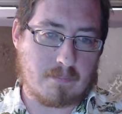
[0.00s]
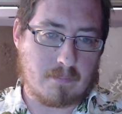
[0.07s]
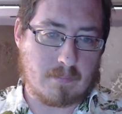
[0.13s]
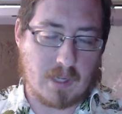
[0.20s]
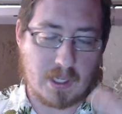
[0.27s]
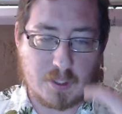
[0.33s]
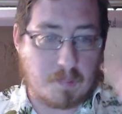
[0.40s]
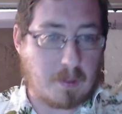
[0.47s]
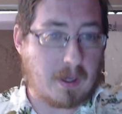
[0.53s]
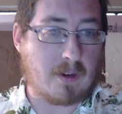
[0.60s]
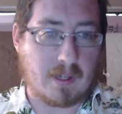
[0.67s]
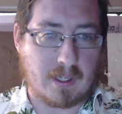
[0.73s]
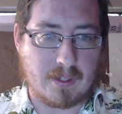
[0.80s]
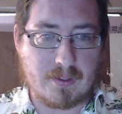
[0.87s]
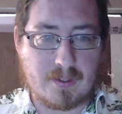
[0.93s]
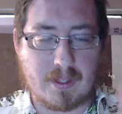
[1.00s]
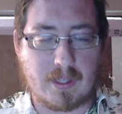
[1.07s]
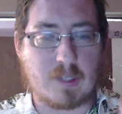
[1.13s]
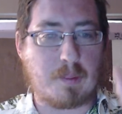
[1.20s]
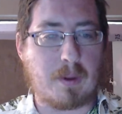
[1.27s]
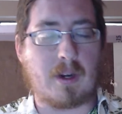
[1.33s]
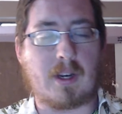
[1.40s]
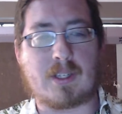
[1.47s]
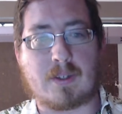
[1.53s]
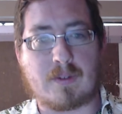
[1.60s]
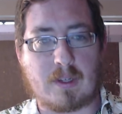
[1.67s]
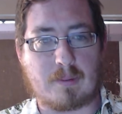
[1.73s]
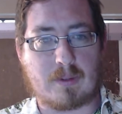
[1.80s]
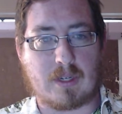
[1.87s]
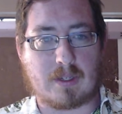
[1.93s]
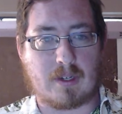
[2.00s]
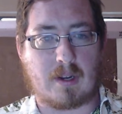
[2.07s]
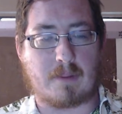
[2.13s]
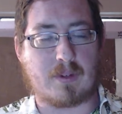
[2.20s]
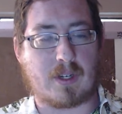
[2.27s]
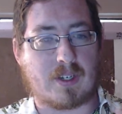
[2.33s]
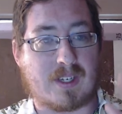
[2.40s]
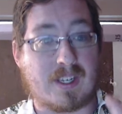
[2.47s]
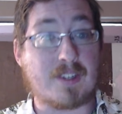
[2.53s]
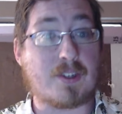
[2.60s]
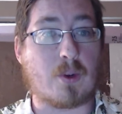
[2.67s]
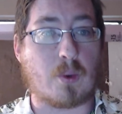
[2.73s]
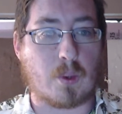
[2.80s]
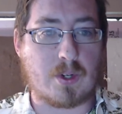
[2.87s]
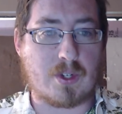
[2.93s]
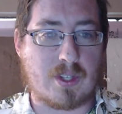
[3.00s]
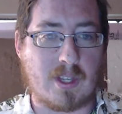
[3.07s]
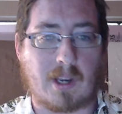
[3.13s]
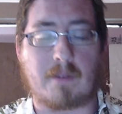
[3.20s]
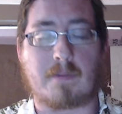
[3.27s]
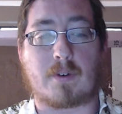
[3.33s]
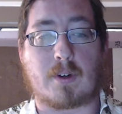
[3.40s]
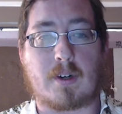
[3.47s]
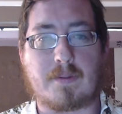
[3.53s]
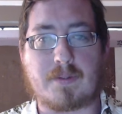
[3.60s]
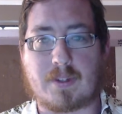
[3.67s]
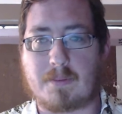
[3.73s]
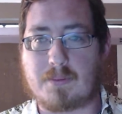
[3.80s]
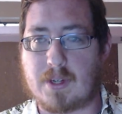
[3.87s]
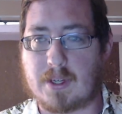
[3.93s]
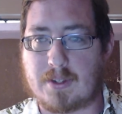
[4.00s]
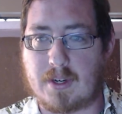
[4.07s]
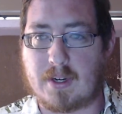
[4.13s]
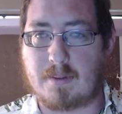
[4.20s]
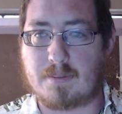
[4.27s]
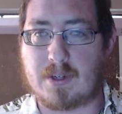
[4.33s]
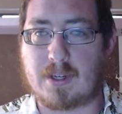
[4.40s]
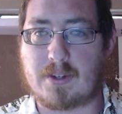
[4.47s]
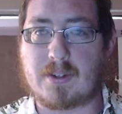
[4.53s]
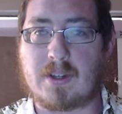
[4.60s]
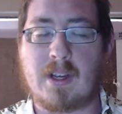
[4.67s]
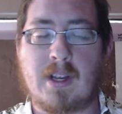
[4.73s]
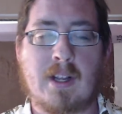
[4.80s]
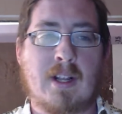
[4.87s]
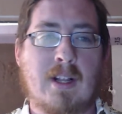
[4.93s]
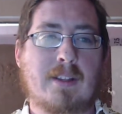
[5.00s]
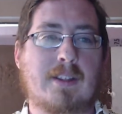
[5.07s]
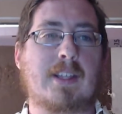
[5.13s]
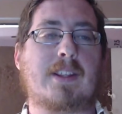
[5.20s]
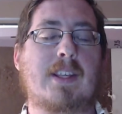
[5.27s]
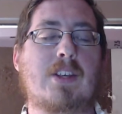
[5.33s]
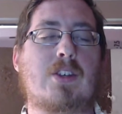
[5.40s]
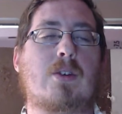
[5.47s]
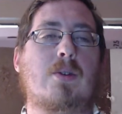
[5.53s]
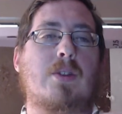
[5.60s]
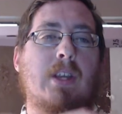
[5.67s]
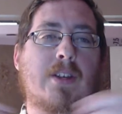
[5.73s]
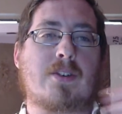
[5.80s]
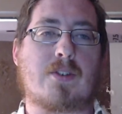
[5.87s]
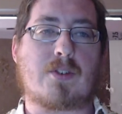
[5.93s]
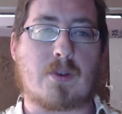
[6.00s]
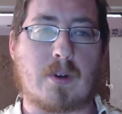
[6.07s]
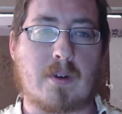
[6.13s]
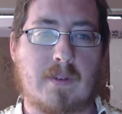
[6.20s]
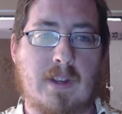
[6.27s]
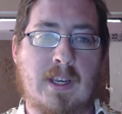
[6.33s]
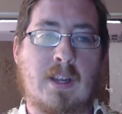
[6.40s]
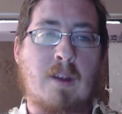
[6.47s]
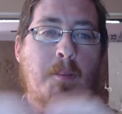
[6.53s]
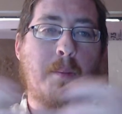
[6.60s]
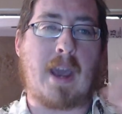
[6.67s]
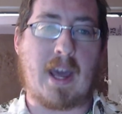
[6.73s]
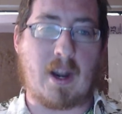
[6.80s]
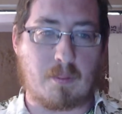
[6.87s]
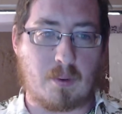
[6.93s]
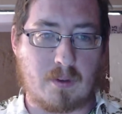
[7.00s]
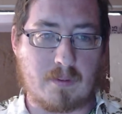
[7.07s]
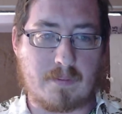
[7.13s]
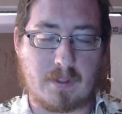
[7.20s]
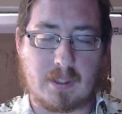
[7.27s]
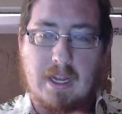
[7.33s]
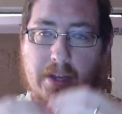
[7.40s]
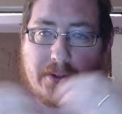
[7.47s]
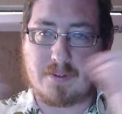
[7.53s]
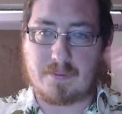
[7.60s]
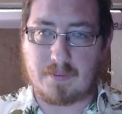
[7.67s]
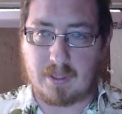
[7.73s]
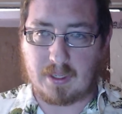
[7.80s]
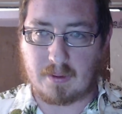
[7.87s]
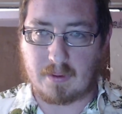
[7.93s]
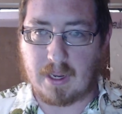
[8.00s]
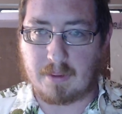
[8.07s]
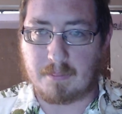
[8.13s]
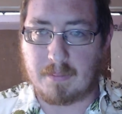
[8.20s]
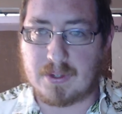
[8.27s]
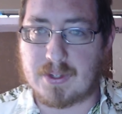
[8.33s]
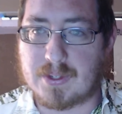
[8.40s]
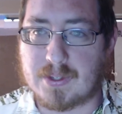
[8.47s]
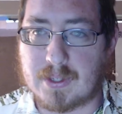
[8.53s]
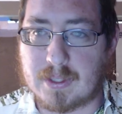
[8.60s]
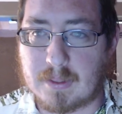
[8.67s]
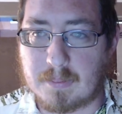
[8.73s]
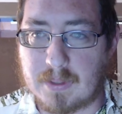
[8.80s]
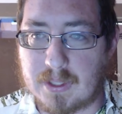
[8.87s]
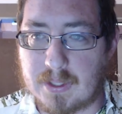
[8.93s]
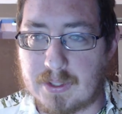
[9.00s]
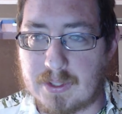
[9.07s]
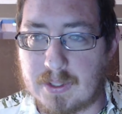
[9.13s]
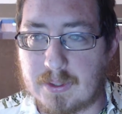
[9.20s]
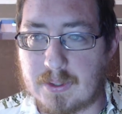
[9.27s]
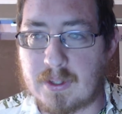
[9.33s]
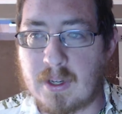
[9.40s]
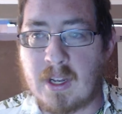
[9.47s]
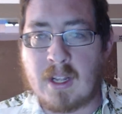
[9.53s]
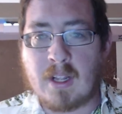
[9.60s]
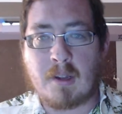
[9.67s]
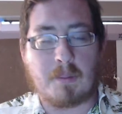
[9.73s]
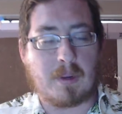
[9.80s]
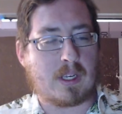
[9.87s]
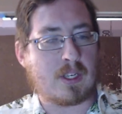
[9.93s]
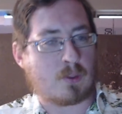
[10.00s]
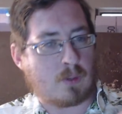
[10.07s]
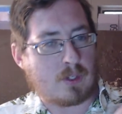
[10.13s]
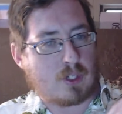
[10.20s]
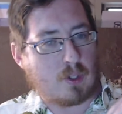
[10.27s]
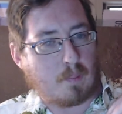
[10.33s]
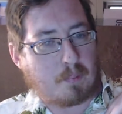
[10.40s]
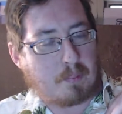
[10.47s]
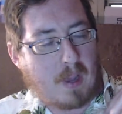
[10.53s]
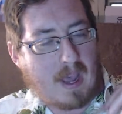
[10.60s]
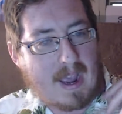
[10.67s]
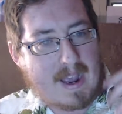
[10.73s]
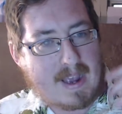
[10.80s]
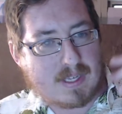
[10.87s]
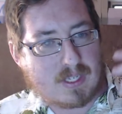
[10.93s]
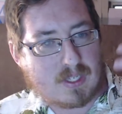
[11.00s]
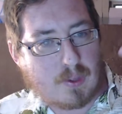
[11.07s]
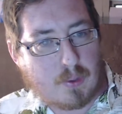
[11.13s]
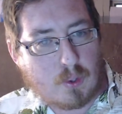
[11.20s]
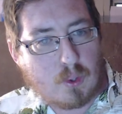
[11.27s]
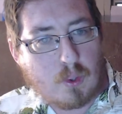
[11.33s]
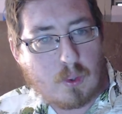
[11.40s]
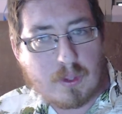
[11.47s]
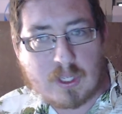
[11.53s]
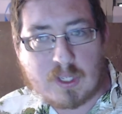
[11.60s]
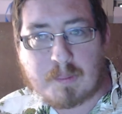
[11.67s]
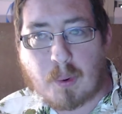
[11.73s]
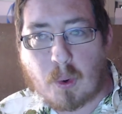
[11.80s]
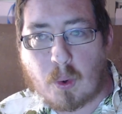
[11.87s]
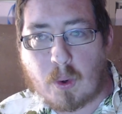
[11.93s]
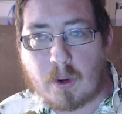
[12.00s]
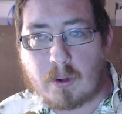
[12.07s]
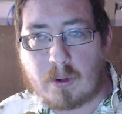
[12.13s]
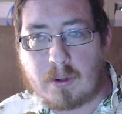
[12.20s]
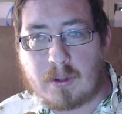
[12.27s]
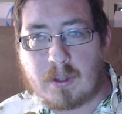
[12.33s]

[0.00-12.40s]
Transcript: experience, the experience of subject and object, discourse that involves subjects and objects, that these two things are sort of incompatible, philosophy and mysticism in this sense. Because once you pass through this portal,